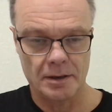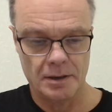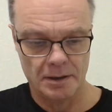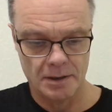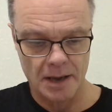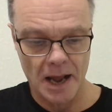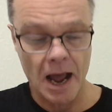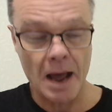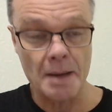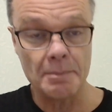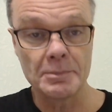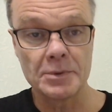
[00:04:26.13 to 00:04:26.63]

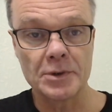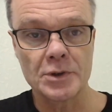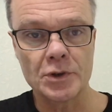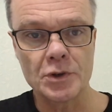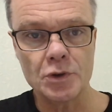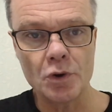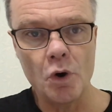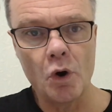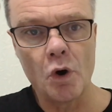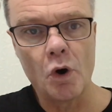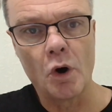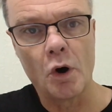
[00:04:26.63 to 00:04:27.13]

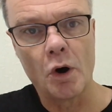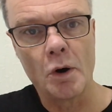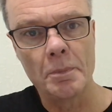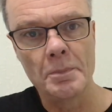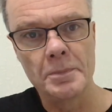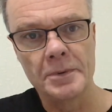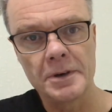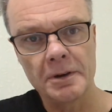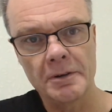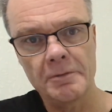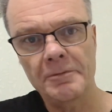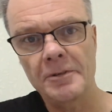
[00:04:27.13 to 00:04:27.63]

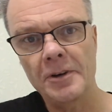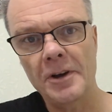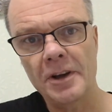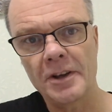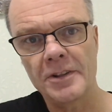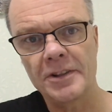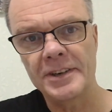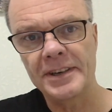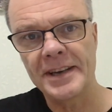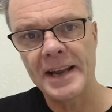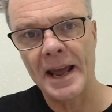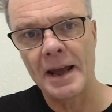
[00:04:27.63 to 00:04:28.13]
absorbed
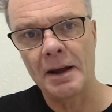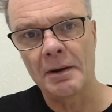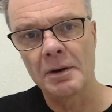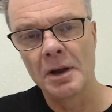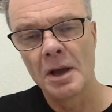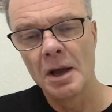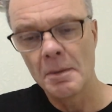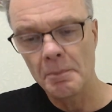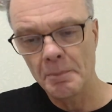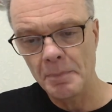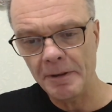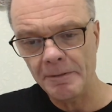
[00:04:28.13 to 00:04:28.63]
further down
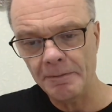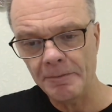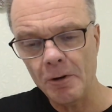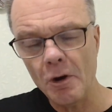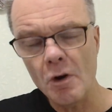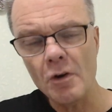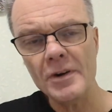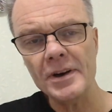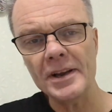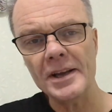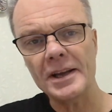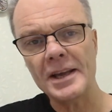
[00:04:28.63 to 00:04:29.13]

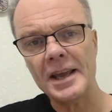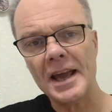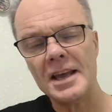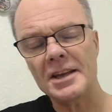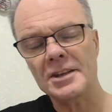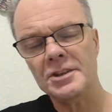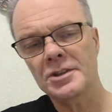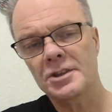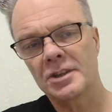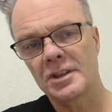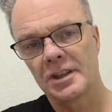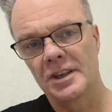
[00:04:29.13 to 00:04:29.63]
before it
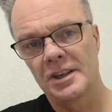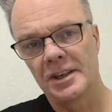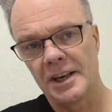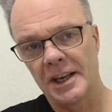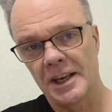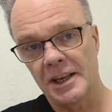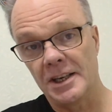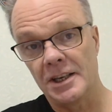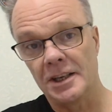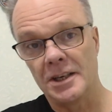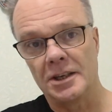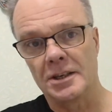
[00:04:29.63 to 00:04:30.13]
gets to the
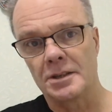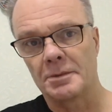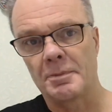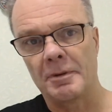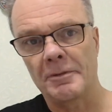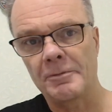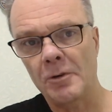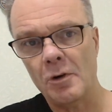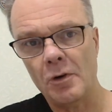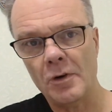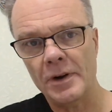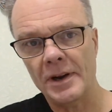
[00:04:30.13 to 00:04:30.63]
knees,
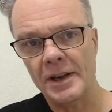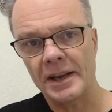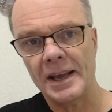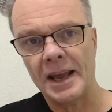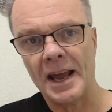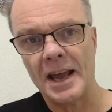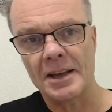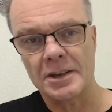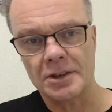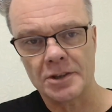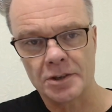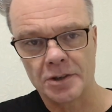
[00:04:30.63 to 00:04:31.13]
before it
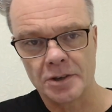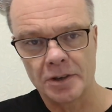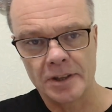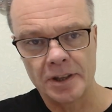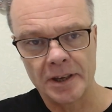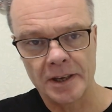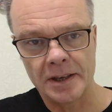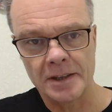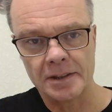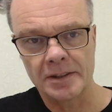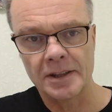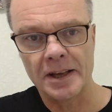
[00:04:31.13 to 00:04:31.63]
gets to
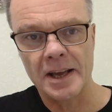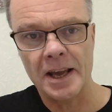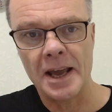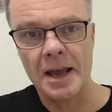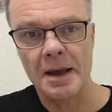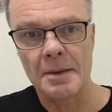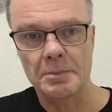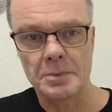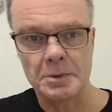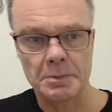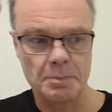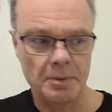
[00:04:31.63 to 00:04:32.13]
the
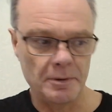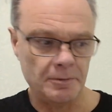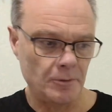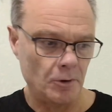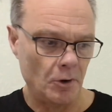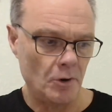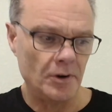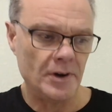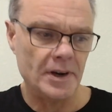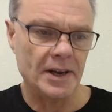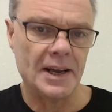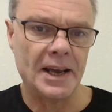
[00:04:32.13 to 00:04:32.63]
hips,
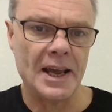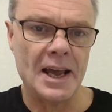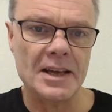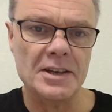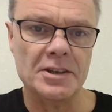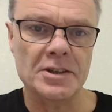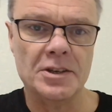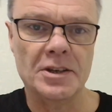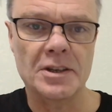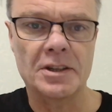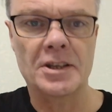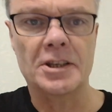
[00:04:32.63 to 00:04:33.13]
before it
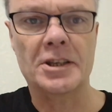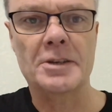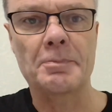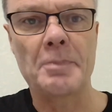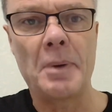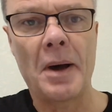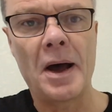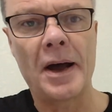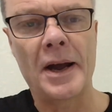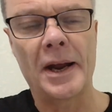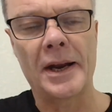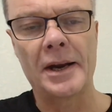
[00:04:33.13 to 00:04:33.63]
gets to the
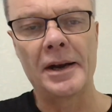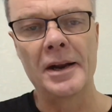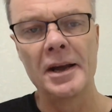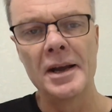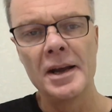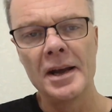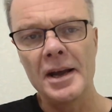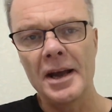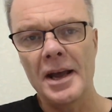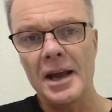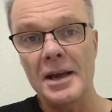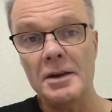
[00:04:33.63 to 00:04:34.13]
spine.
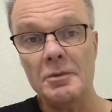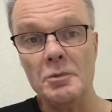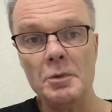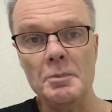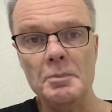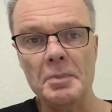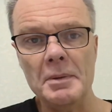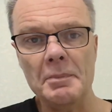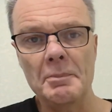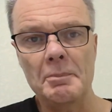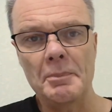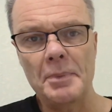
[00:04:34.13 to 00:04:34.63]
It
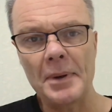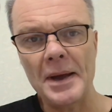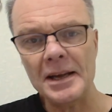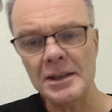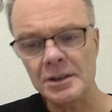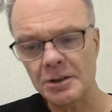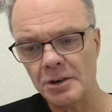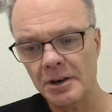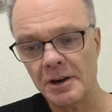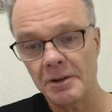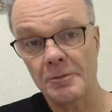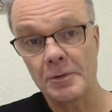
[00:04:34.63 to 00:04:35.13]
would be
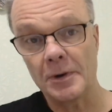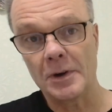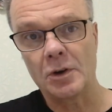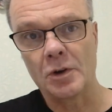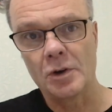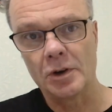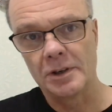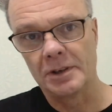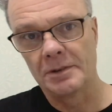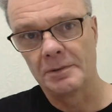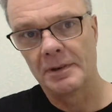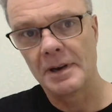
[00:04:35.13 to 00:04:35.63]
better if we
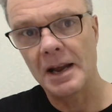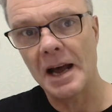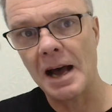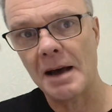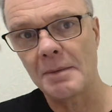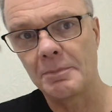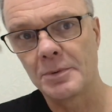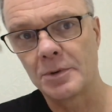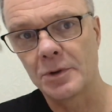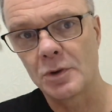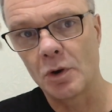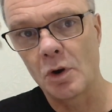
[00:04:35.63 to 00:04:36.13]
could
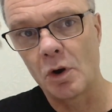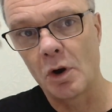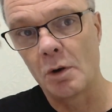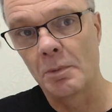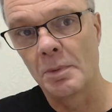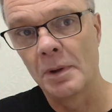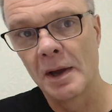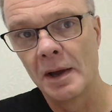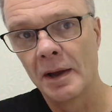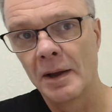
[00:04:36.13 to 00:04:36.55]
absorb